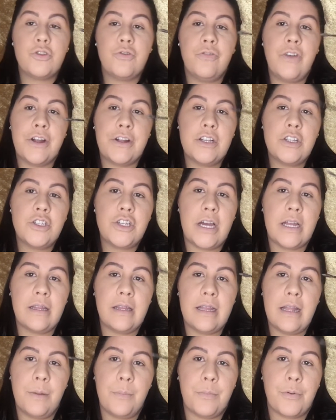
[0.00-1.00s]
Very
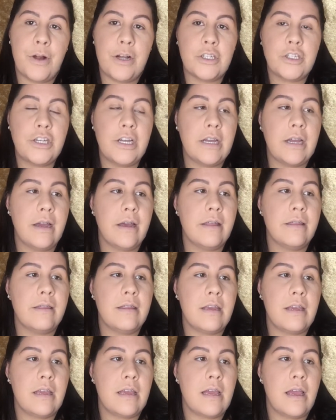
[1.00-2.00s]
gently, I'm brushing
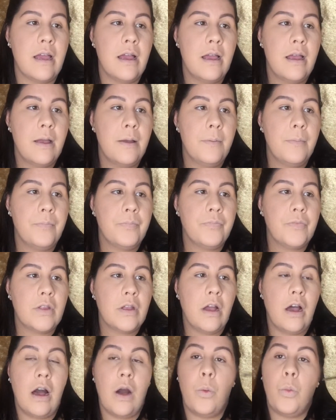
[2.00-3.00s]
the
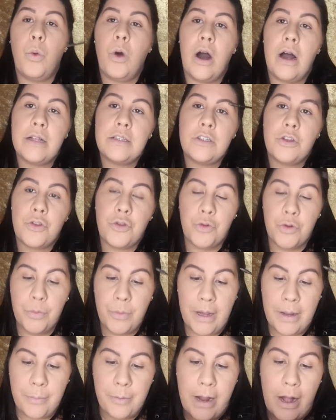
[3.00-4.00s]
wand through
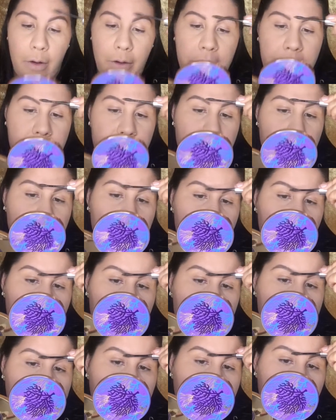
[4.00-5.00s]
my brow hairs
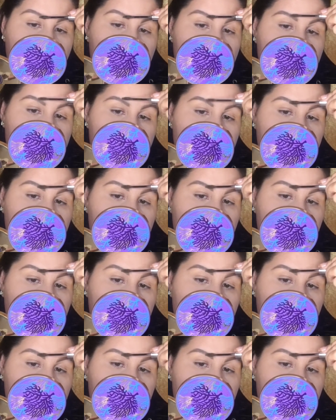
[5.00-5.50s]
just to add